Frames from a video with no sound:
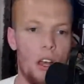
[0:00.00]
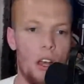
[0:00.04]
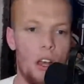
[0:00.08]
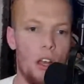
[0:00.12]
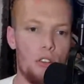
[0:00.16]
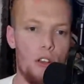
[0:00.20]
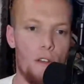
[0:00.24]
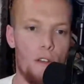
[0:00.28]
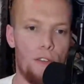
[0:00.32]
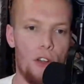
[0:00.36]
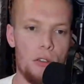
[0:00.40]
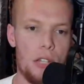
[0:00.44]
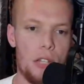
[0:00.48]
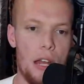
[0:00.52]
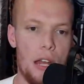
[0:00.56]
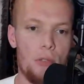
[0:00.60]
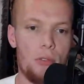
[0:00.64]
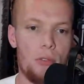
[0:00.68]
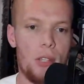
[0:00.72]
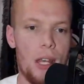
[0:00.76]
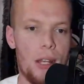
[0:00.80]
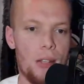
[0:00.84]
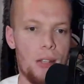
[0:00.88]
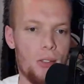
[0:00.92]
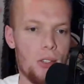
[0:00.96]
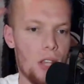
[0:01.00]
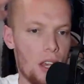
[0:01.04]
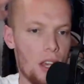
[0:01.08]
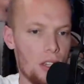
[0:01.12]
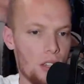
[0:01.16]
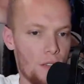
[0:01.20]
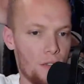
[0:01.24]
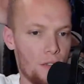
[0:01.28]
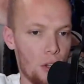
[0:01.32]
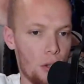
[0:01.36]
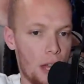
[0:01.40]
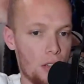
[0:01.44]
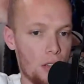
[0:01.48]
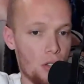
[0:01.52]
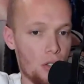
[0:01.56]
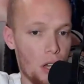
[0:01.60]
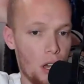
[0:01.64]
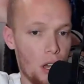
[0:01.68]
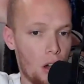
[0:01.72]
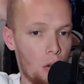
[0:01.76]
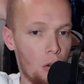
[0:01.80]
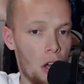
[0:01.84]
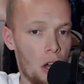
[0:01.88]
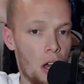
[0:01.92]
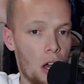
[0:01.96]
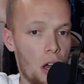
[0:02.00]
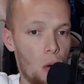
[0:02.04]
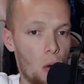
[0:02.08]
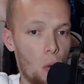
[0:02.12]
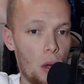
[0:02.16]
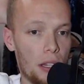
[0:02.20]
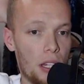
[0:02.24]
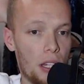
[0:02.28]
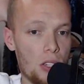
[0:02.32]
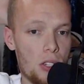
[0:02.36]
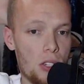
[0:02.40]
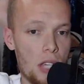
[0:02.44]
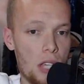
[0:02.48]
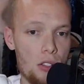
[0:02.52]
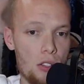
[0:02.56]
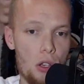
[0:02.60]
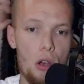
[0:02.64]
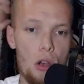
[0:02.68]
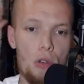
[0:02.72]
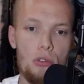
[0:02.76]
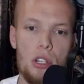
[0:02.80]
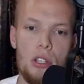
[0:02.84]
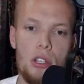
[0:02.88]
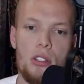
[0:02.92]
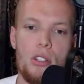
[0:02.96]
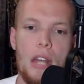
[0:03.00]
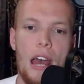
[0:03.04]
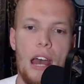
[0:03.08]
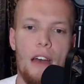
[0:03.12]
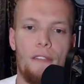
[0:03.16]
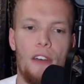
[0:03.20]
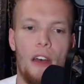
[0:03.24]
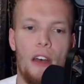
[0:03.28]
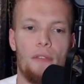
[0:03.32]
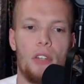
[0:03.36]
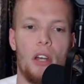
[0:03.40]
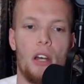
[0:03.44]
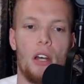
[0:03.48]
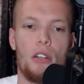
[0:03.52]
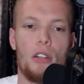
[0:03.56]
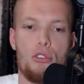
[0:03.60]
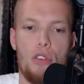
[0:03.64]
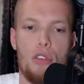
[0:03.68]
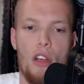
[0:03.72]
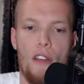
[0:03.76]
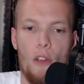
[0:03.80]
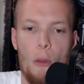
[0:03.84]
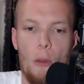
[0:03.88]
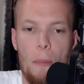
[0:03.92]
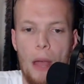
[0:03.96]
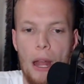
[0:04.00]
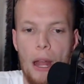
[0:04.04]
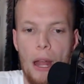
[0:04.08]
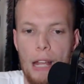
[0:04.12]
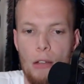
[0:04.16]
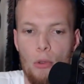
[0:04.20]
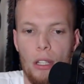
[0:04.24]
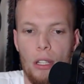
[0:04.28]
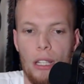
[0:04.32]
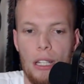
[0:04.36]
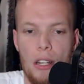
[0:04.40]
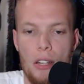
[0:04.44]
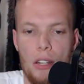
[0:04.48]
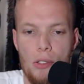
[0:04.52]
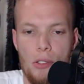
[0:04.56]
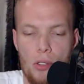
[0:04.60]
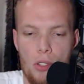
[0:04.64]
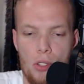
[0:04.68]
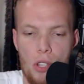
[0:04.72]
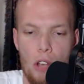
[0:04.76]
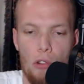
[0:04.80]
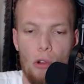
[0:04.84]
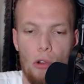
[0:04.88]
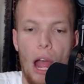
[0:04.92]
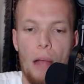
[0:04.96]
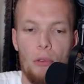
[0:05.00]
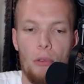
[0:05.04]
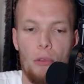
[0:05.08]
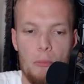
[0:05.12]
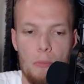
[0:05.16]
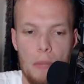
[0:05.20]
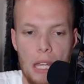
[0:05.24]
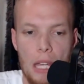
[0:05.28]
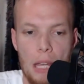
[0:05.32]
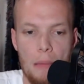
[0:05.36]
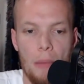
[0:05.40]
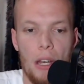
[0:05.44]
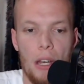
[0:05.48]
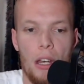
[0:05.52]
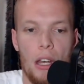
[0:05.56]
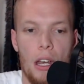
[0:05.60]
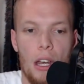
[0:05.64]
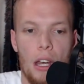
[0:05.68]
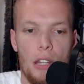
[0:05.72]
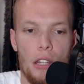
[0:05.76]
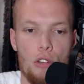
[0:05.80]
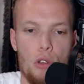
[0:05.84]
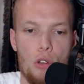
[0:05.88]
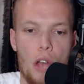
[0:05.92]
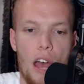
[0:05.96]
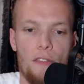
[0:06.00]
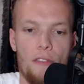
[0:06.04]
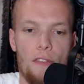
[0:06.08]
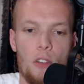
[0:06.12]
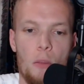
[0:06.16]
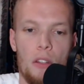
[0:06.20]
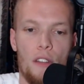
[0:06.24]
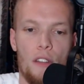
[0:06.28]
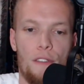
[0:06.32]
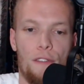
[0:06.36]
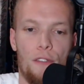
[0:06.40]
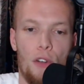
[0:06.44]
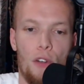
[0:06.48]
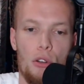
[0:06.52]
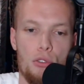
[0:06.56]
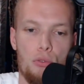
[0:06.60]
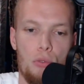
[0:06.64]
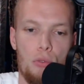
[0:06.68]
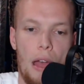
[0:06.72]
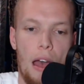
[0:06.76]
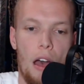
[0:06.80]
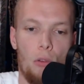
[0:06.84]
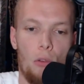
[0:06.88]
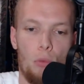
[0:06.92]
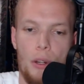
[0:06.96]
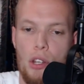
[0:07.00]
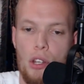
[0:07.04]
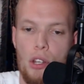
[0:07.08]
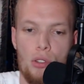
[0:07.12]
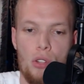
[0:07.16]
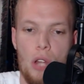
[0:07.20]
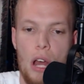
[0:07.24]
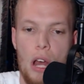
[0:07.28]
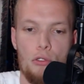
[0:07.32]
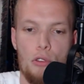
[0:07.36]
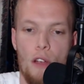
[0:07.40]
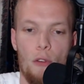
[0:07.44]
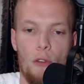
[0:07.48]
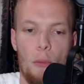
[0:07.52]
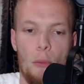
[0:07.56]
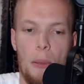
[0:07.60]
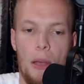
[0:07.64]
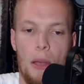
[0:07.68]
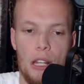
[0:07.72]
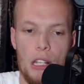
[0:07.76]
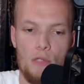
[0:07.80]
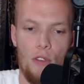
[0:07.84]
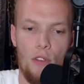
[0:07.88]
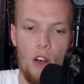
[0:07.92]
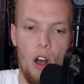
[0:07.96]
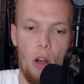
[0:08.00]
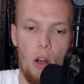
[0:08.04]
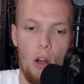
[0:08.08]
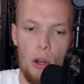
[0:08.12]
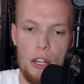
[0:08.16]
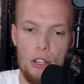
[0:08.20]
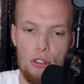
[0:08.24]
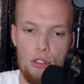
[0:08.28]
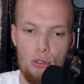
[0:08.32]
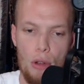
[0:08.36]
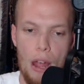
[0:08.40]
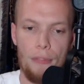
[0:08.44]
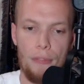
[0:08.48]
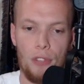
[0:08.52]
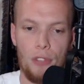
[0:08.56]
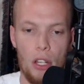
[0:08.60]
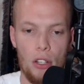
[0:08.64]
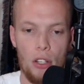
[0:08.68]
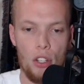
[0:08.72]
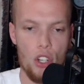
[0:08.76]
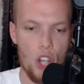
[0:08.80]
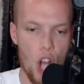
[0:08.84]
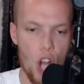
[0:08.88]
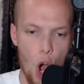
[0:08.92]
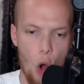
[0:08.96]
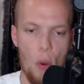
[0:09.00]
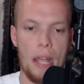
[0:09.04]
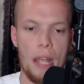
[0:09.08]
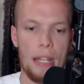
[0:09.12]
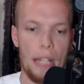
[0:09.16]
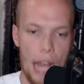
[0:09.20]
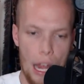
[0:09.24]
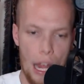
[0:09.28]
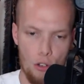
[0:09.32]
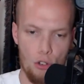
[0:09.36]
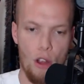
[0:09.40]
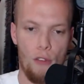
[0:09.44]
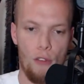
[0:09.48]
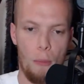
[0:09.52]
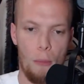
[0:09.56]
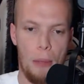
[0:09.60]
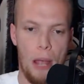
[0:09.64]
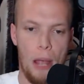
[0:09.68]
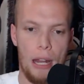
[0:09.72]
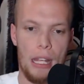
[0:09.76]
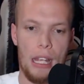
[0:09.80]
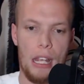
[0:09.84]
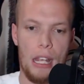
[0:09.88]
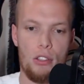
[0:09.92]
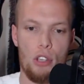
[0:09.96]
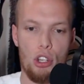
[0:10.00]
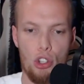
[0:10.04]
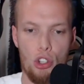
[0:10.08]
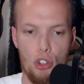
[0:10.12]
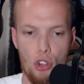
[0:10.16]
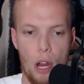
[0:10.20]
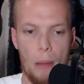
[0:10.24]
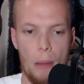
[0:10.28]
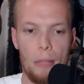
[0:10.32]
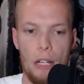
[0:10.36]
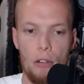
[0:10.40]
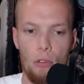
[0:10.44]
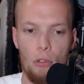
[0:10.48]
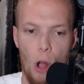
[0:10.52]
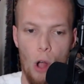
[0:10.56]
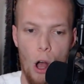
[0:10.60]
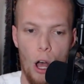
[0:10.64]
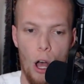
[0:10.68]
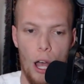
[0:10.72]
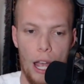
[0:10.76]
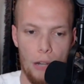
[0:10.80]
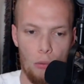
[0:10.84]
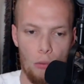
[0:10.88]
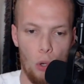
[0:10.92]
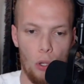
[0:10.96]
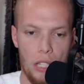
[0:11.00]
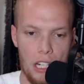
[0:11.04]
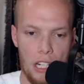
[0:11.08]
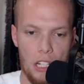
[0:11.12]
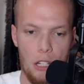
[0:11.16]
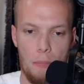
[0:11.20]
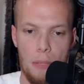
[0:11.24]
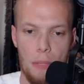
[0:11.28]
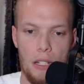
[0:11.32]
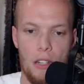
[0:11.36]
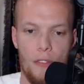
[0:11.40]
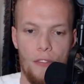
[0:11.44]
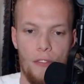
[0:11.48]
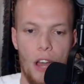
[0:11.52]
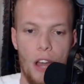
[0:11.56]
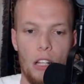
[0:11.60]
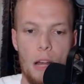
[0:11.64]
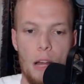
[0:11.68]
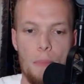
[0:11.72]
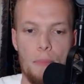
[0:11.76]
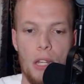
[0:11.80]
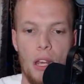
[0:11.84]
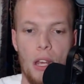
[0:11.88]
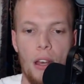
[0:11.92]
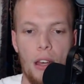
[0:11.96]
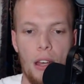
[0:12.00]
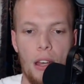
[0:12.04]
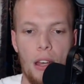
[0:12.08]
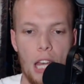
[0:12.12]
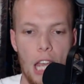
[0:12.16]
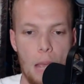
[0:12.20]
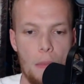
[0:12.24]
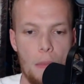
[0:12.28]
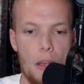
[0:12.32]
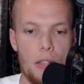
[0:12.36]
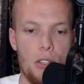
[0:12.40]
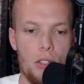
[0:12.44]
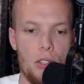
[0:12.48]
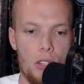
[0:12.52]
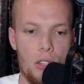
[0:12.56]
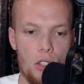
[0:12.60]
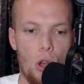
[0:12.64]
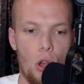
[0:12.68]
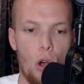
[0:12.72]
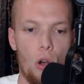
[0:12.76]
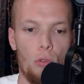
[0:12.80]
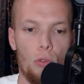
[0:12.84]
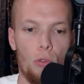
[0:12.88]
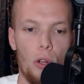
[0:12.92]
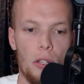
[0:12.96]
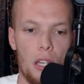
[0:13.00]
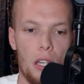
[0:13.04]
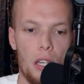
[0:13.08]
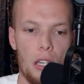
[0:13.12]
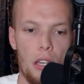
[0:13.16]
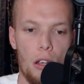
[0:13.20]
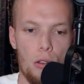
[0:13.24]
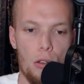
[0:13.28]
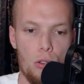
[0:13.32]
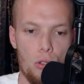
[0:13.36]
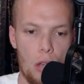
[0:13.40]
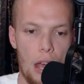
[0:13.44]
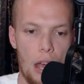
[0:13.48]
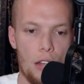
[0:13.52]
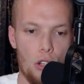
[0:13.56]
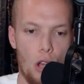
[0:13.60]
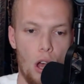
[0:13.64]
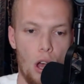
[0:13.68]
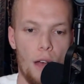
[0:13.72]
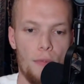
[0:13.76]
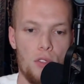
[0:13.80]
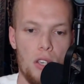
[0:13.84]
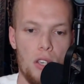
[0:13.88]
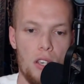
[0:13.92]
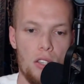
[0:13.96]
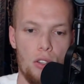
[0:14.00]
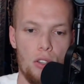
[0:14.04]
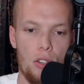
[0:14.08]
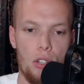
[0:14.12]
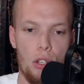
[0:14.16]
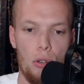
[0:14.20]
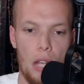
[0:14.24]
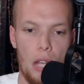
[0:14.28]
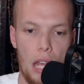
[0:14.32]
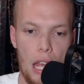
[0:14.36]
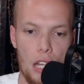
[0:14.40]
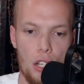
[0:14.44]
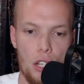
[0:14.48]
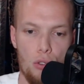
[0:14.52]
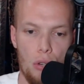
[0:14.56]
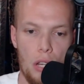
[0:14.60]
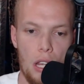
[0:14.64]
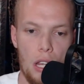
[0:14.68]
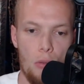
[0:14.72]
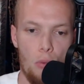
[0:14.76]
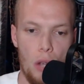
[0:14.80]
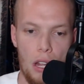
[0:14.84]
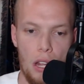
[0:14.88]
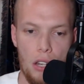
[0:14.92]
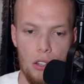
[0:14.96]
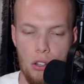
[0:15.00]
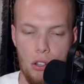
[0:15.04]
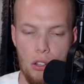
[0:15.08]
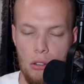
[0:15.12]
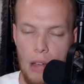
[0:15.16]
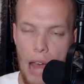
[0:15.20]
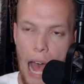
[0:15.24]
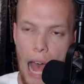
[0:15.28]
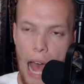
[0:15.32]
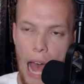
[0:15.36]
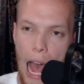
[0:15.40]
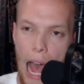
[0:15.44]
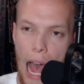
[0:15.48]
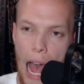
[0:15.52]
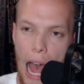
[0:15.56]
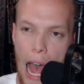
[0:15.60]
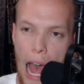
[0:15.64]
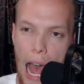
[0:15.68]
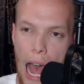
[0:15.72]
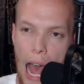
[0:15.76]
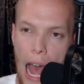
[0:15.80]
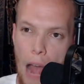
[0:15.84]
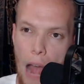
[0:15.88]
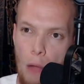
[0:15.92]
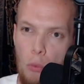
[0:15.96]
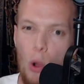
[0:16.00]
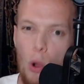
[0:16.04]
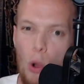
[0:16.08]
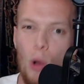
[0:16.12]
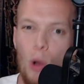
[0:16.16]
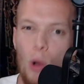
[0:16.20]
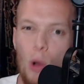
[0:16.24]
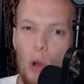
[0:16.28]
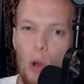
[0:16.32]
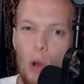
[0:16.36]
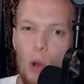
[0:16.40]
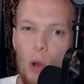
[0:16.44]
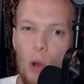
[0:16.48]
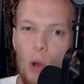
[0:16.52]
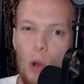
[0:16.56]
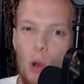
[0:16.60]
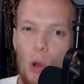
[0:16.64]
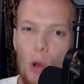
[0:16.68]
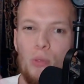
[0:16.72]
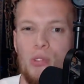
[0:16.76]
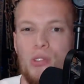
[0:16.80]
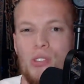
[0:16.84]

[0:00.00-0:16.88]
So First Down Saints says a few days ago, what the Saints coaching staff have done to Trevor Penning really doesn't sit right with me. They draft him in the first round, which is not Trevor Penning's fault where he's drafted, knowing that Trevor Penning is extremely raw and will need to be developed. He misses his whole rookie year slash offseason due to injury, which I won't say that's out of his control.